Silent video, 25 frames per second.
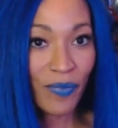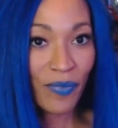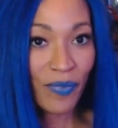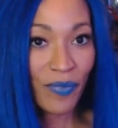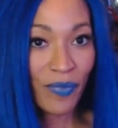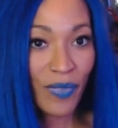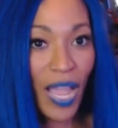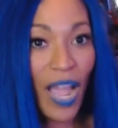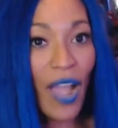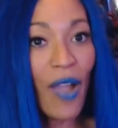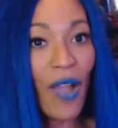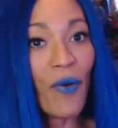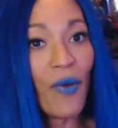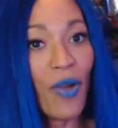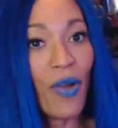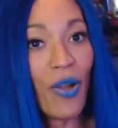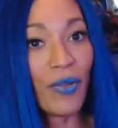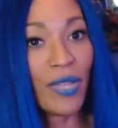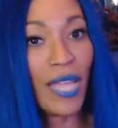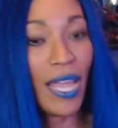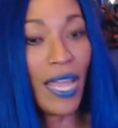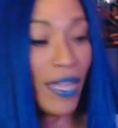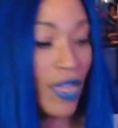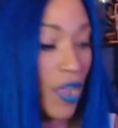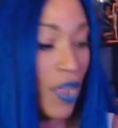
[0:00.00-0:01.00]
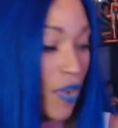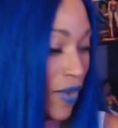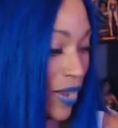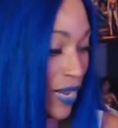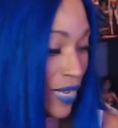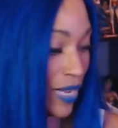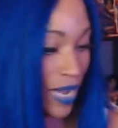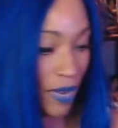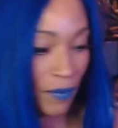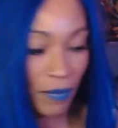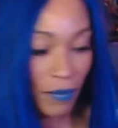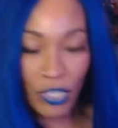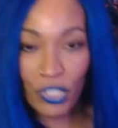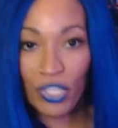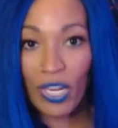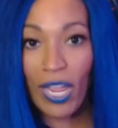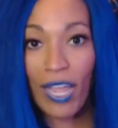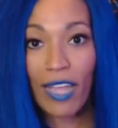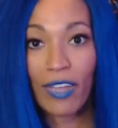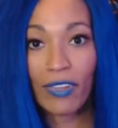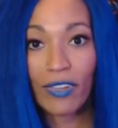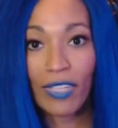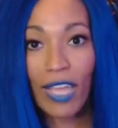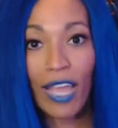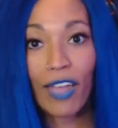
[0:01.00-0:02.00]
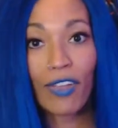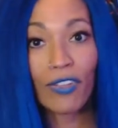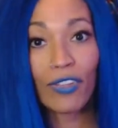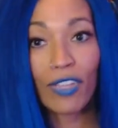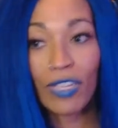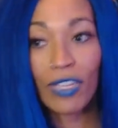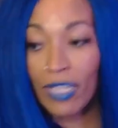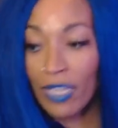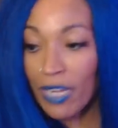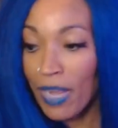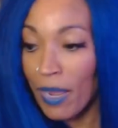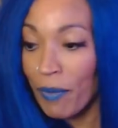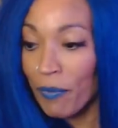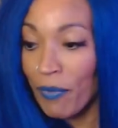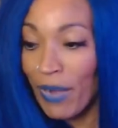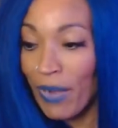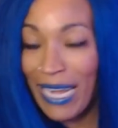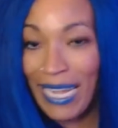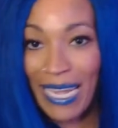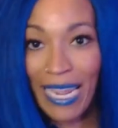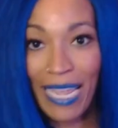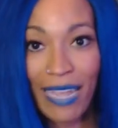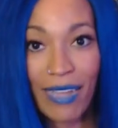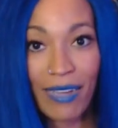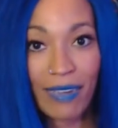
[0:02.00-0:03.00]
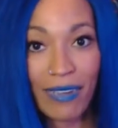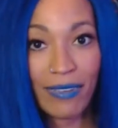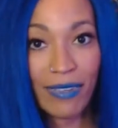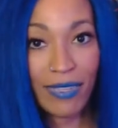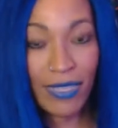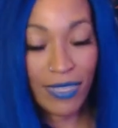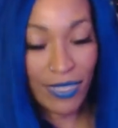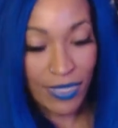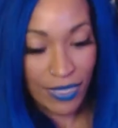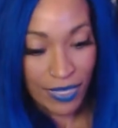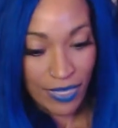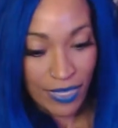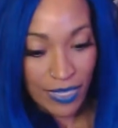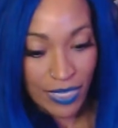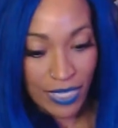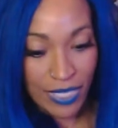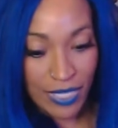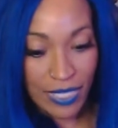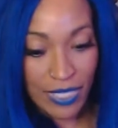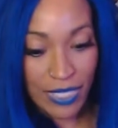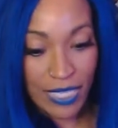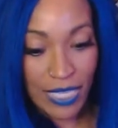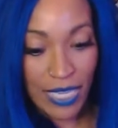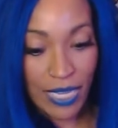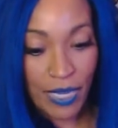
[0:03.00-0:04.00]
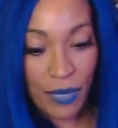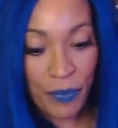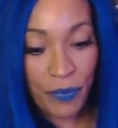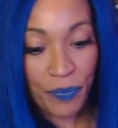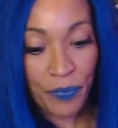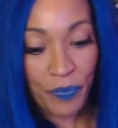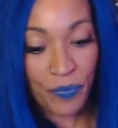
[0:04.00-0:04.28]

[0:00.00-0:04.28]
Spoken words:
Oh, okay. All right, Nightmare Child. I'll look it up right now and see.